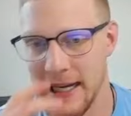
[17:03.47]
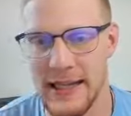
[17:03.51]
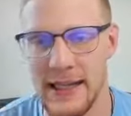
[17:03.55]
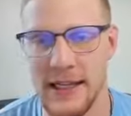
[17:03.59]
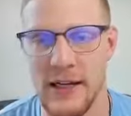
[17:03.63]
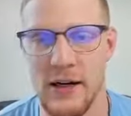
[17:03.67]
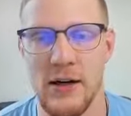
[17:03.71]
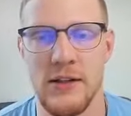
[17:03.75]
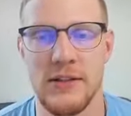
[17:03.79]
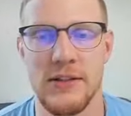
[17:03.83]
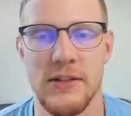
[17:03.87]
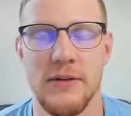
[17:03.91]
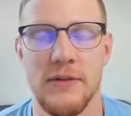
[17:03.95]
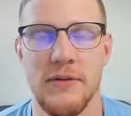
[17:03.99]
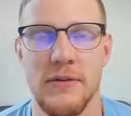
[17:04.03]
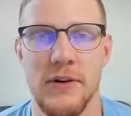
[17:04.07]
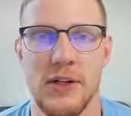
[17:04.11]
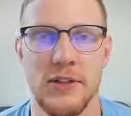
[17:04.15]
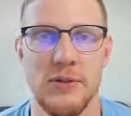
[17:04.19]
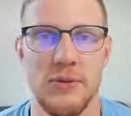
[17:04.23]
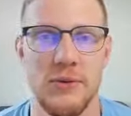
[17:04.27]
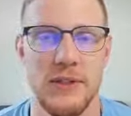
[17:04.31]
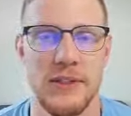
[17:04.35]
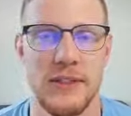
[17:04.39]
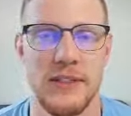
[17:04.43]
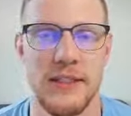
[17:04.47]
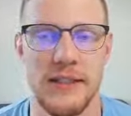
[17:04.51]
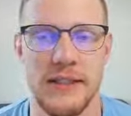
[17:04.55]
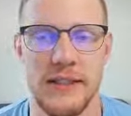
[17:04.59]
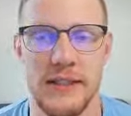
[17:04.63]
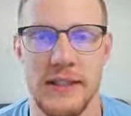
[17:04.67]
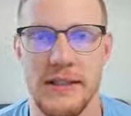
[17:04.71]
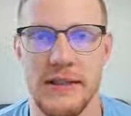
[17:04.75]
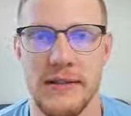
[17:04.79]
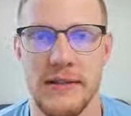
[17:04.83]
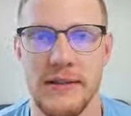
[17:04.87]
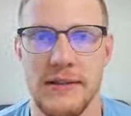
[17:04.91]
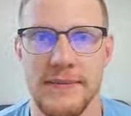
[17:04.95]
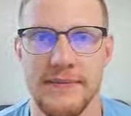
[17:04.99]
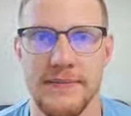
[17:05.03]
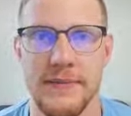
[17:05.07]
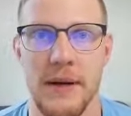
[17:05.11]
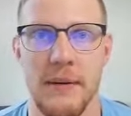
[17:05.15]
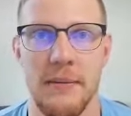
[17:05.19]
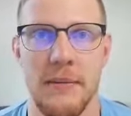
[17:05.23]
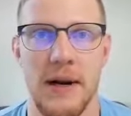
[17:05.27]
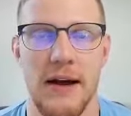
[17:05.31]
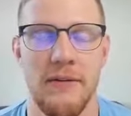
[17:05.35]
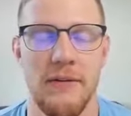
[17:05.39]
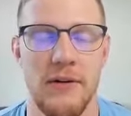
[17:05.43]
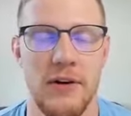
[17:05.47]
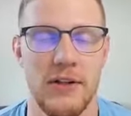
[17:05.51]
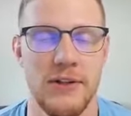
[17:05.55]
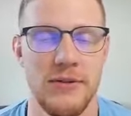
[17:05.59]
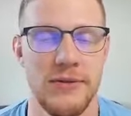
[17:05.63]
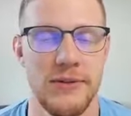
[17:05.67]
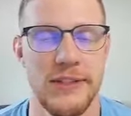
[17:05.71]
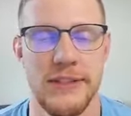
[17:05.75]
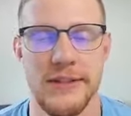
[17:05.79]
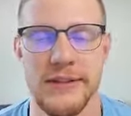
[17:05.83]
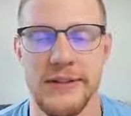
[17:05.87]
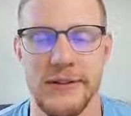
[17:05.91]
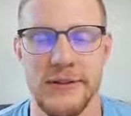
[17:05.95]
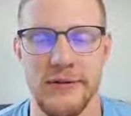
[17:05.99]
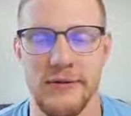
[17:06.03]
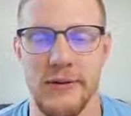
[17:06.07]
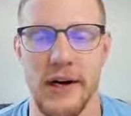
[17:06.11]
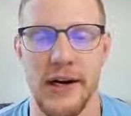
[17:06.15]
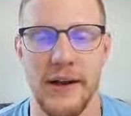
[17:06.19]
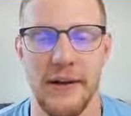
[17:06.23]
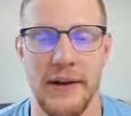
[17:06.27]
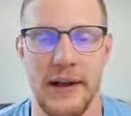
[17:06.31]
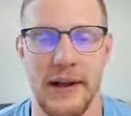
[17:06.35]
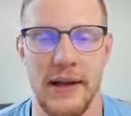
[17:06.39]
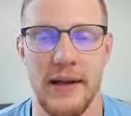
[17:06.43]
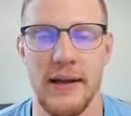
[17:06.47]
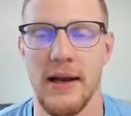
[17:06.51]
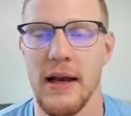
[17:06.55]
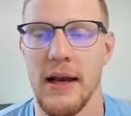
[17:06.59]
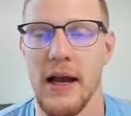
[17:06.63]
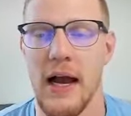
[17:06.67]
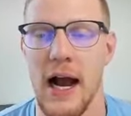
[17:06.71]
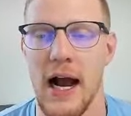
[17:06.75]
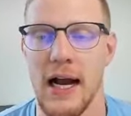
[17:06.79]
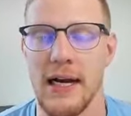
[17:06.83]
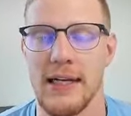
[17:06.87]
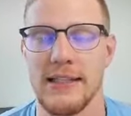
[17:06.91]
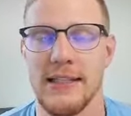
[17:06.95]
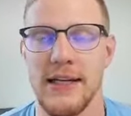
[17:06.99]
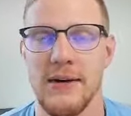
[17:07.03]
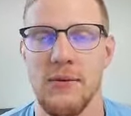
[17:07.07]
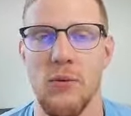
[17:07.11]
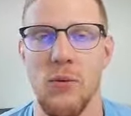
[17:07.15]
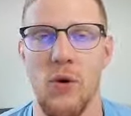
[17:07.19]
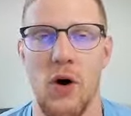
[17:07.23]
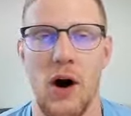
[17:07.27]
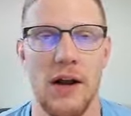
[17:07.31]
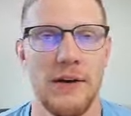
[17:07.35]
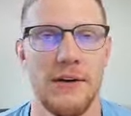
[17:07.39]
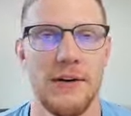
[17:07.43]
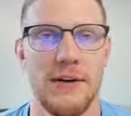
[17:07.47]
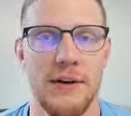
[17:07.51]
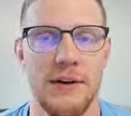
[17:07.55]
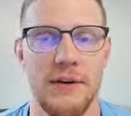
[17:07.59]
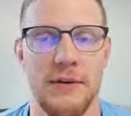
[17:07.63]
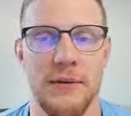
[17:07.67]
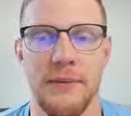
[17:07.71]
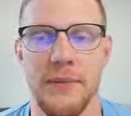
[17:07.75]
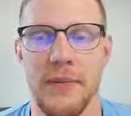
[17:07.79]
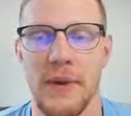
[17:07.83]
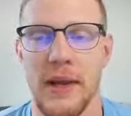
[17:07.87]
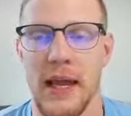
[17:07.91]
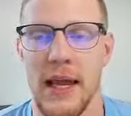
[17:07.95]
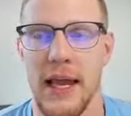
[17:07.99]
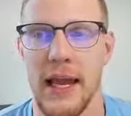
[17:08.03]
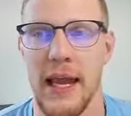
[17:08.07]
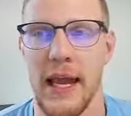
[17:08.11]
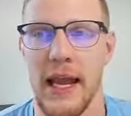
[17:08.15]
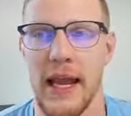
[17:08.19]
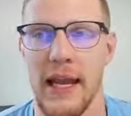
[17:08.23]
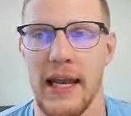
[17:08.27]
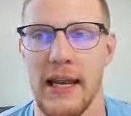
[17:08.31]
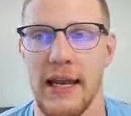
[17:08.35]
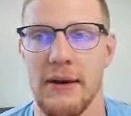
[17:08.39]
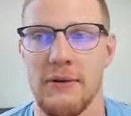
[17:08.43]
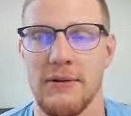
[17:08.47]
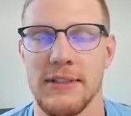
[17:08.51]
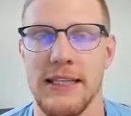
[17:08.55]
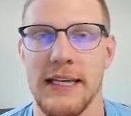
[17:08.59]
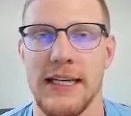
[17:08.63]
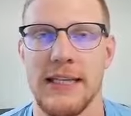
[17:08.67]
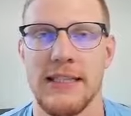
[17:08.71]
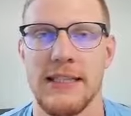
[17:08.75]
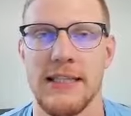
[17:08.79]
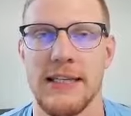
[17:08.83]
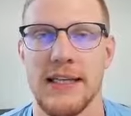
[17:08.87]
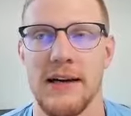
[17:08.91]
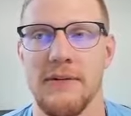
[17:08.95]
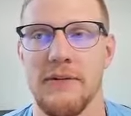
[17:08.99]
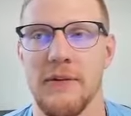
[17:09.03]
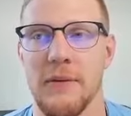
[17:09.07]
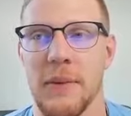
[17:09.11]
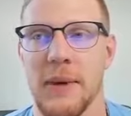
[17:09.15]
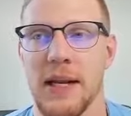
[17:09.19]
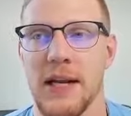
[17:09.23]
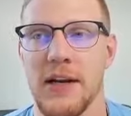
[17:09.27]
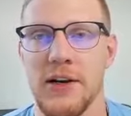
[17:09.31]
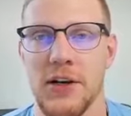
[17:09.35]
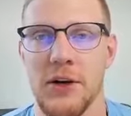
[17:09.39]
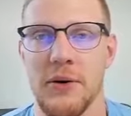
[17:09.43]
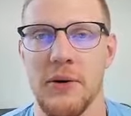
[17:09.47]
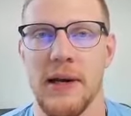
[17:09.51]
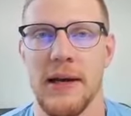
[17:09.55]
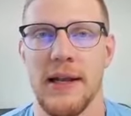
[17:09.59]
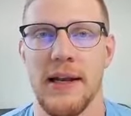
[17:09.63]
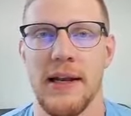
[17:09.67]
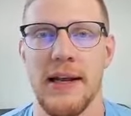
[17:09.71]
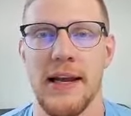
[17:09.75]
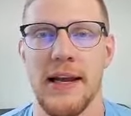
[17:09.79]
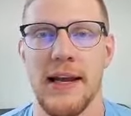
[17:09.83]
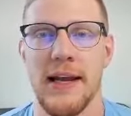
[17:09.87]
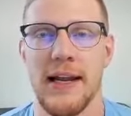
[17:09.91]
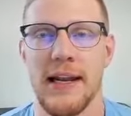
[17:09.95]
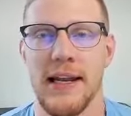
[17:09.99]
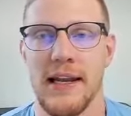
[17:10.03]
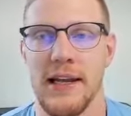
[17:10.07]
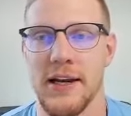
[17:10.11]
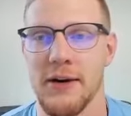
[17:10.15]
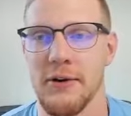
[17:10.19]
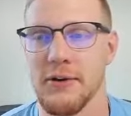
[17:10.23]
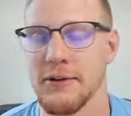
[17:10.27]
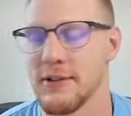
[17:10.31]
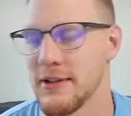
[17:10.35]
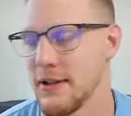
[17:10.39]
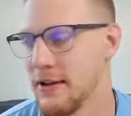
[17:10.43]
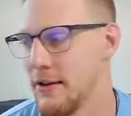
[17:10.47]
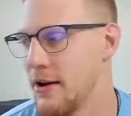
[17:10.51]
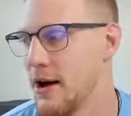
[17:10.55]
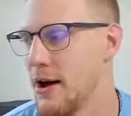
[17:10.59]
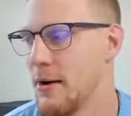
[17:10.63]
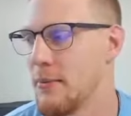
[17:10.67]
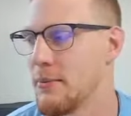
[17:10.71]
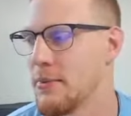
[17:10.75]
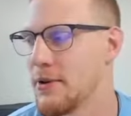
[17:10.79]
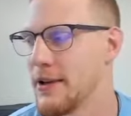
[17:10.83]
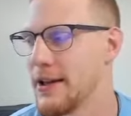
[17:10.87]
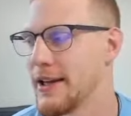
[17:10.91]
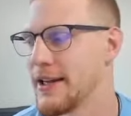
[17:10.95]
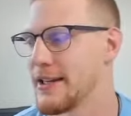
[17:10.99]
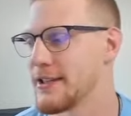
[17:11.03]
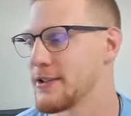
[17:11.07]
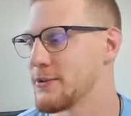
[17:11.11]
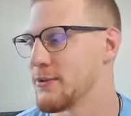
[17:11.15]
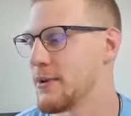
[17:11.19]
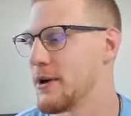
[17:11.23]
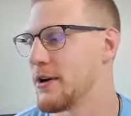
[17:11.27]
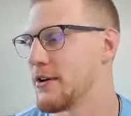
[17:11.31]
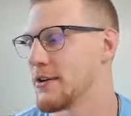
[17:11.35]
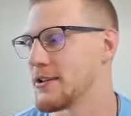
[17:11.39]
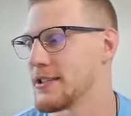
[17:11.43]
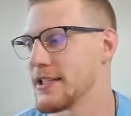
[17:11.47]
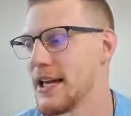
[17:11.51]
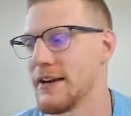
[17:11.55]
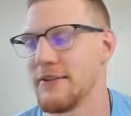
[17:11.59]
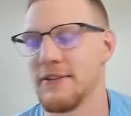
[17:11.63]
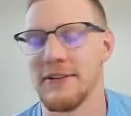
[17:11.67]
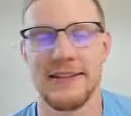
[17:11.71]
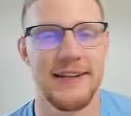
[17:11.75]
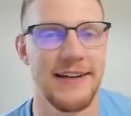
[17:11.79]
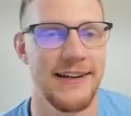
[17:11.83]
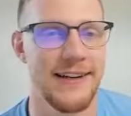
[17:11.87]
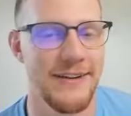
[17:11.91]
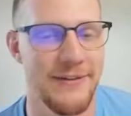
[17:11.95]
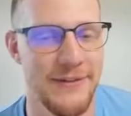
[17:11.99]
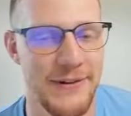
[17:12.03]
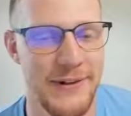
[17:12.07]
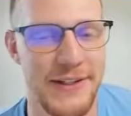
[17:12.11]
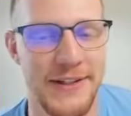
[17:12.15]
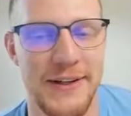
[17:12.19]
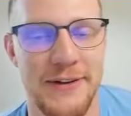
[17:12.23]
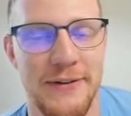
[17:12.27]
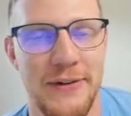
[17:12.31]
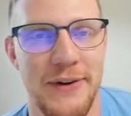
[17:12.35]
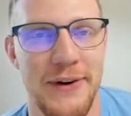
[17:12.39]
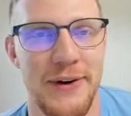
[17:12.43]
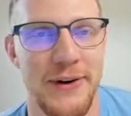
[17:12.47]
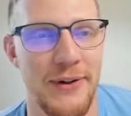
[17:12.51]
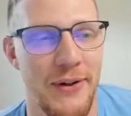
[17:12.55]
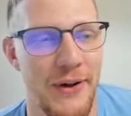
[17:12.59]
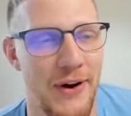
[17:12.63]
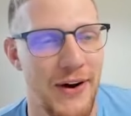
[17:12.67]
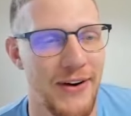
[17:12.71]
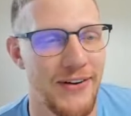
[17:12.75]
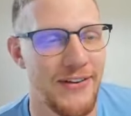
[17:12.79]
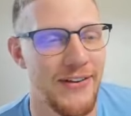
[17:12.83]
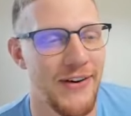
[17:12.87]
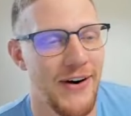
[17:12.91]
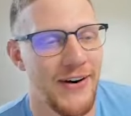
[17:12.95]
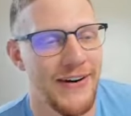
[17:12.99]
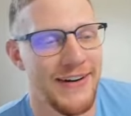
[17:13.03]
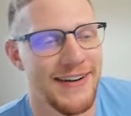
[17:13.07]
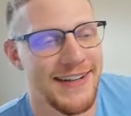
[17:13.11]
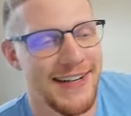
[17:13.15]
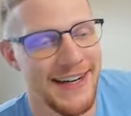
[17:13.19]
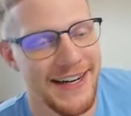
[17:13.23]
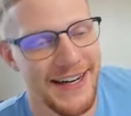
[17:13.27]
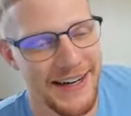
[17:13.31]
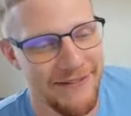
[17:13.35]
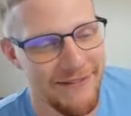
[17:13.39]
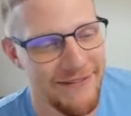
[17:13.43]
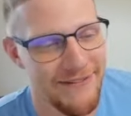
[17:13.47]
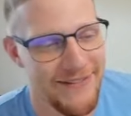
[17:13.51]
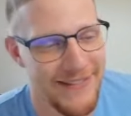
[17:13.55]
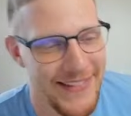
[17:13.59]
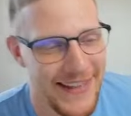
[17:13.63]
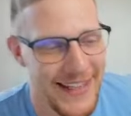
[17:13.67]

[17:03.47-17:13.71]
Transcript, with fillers: And then also virtual assistants. I'm gonna have virtual assistants running it I just didn't want to and it was easy enough for me to do it and you know it was a little humbling as well because I haven't done it for, for a long long time